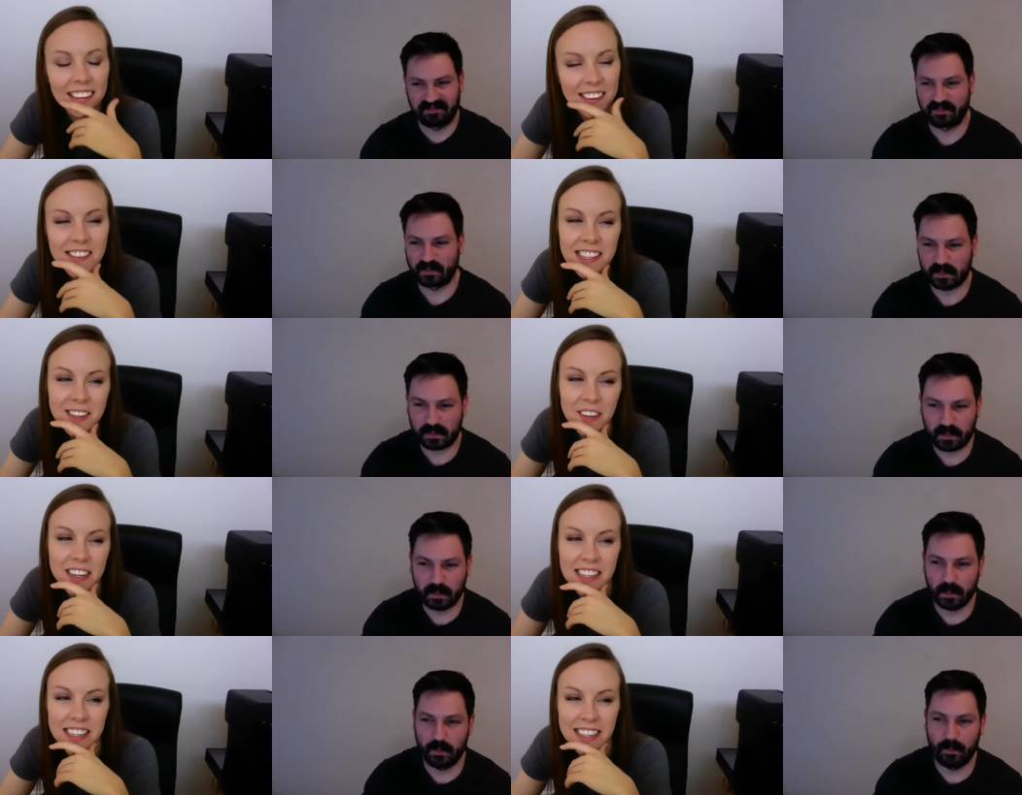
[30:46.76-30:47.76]
Speaker 1: that was
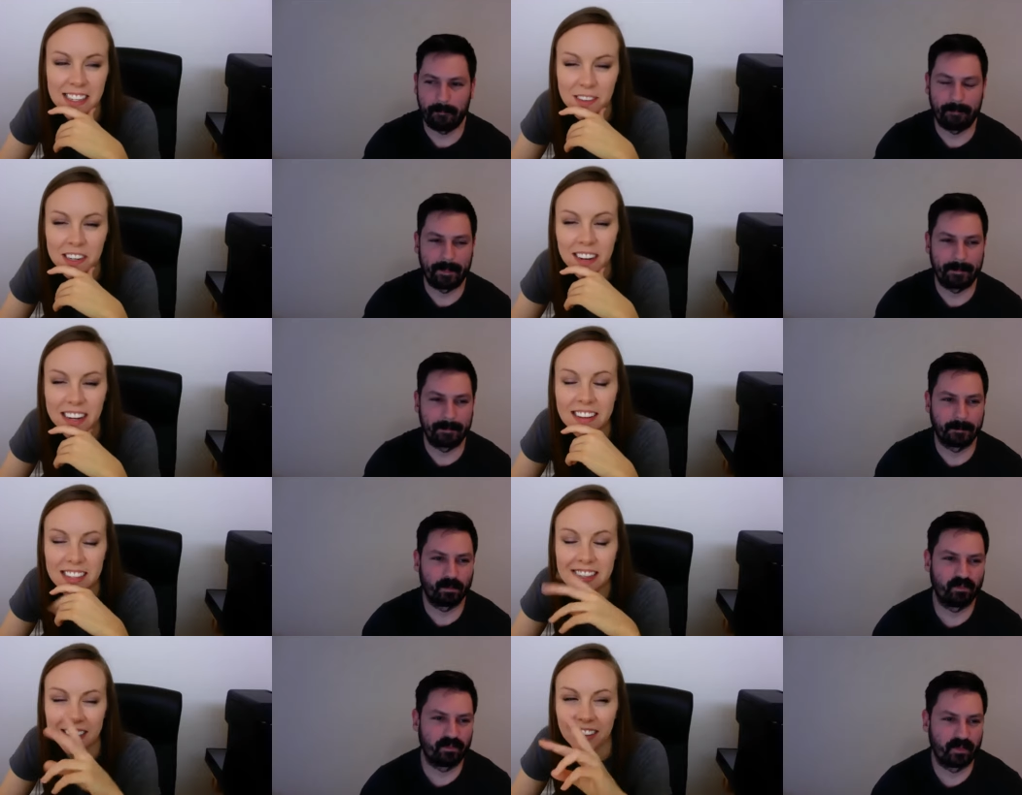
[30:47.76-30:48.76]
surprising. It's been a while since
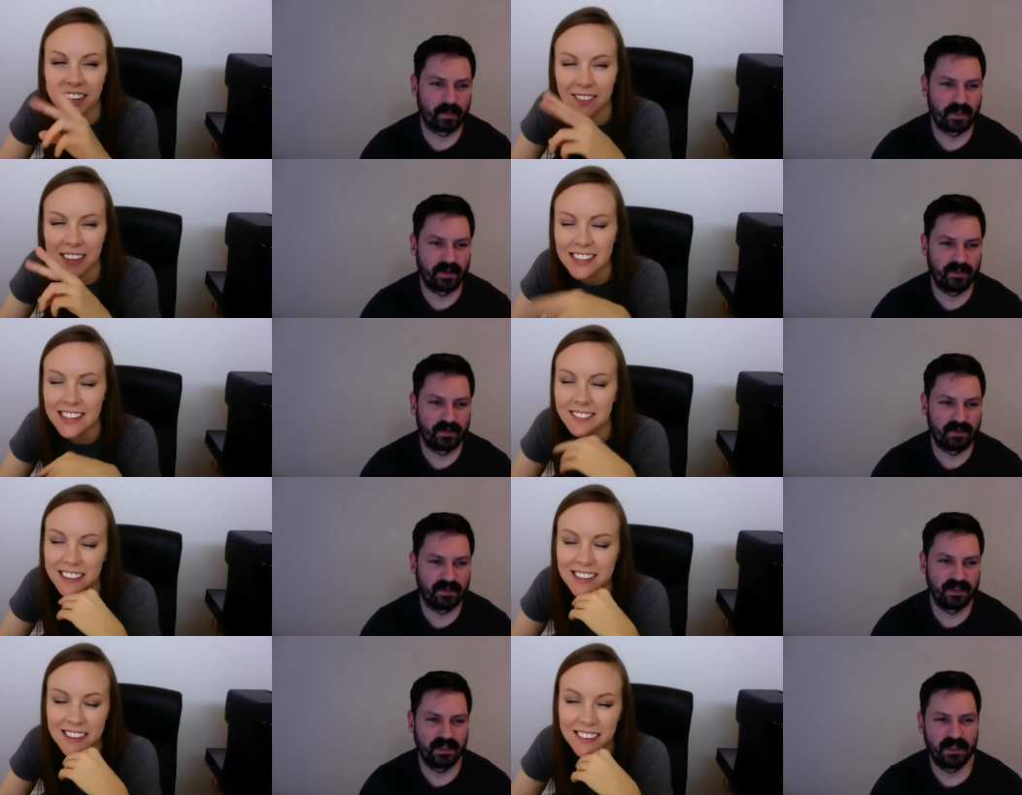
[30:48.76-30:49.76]
I've had to make something
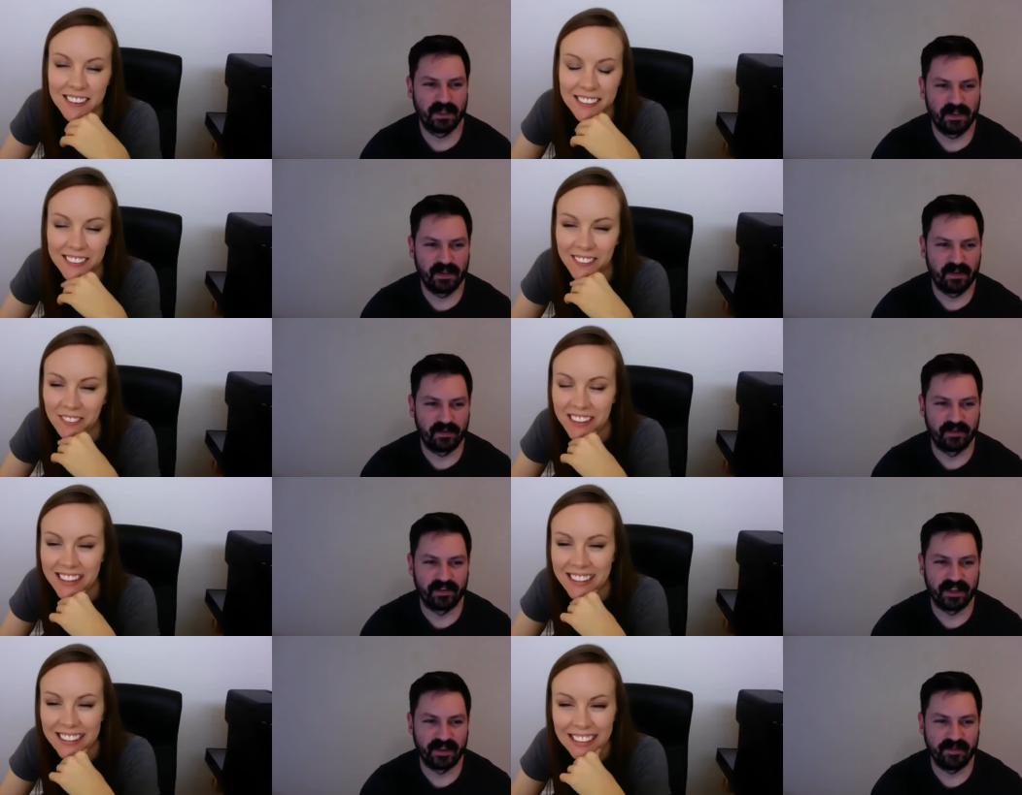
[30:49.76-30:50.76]
two color for
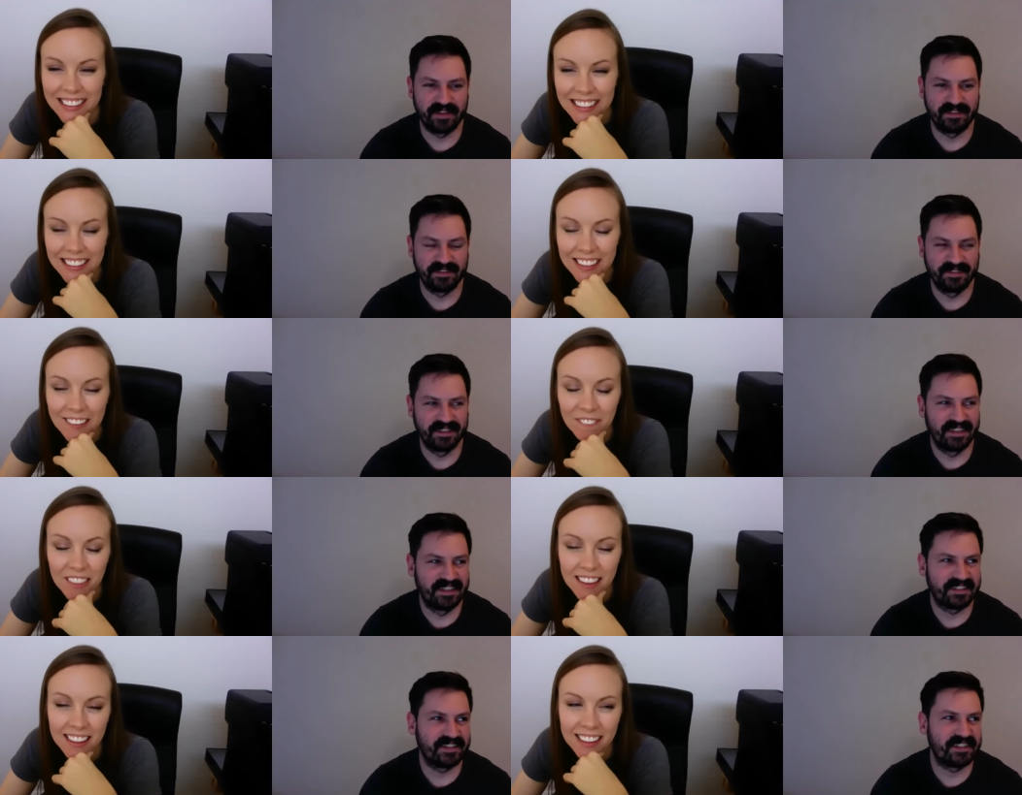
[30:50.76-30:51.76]
Brendan.
Speaker 2: I mean,
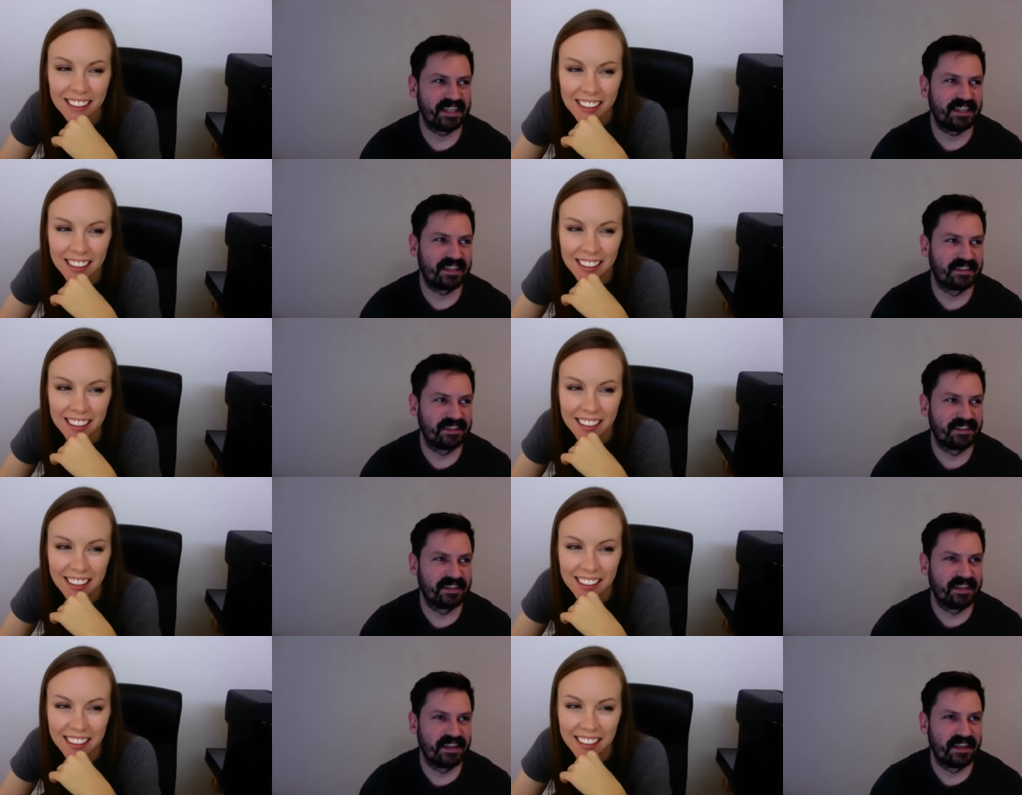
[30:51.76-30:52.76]
so it's like
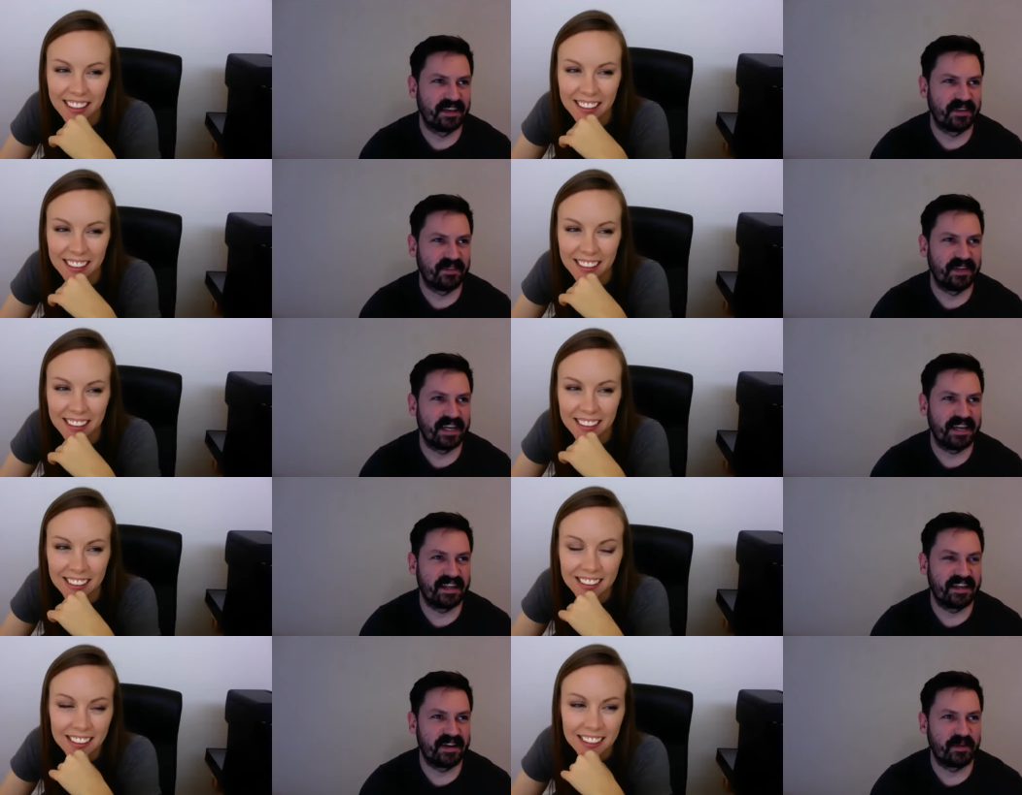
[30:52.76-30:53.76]
we kind of,
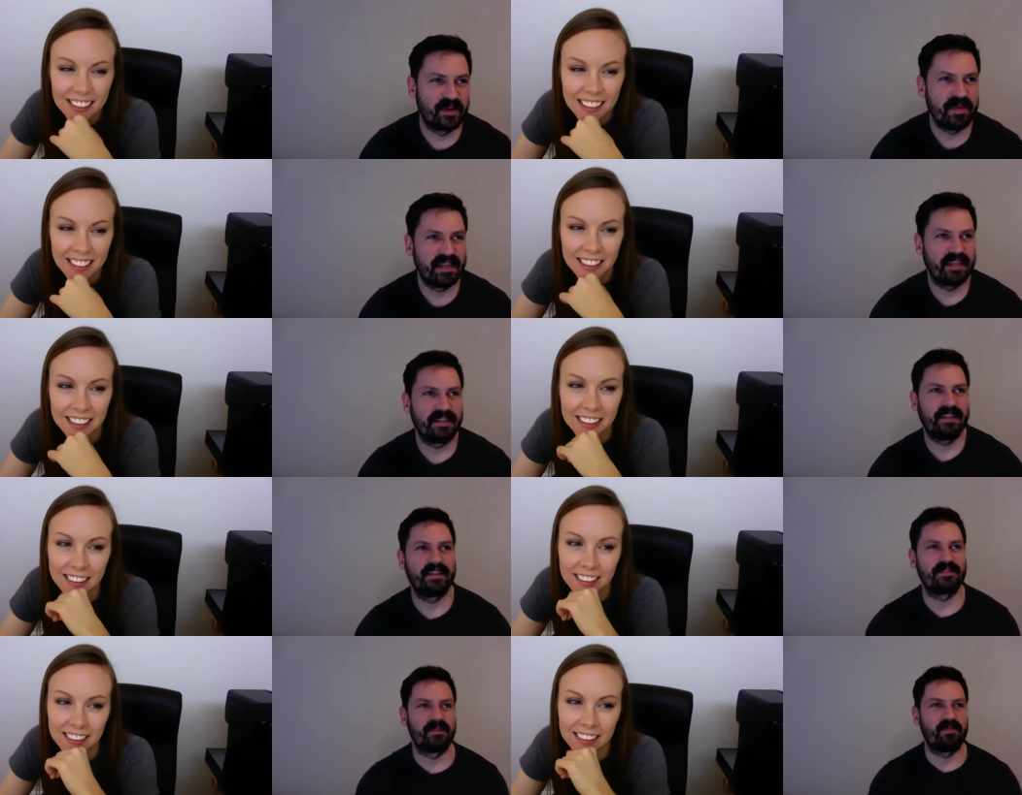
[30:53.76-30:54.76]
you know, we're making things
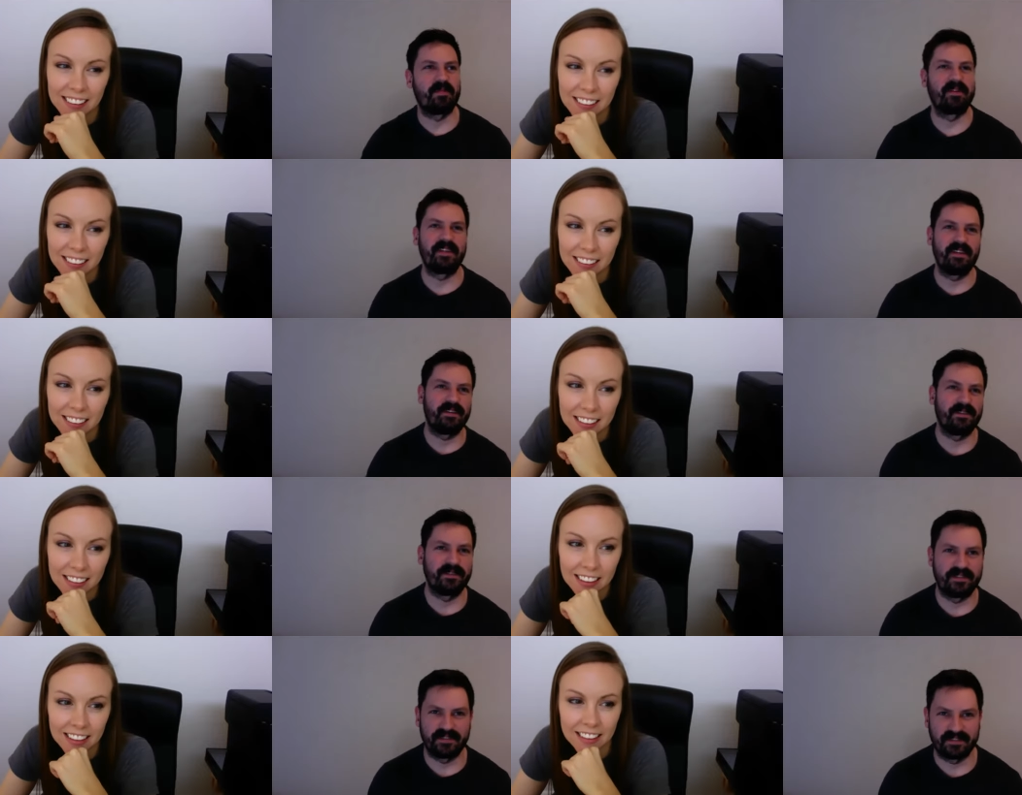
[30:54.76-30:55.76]
for people to
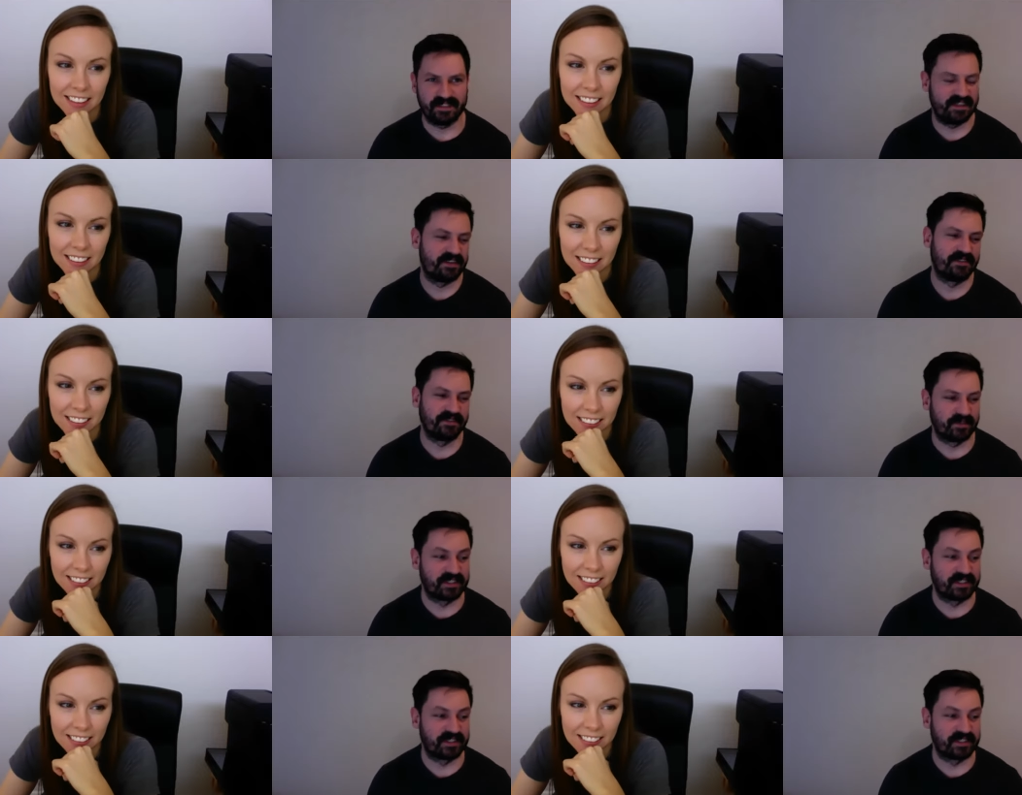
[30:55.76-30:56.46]
use, you know, we're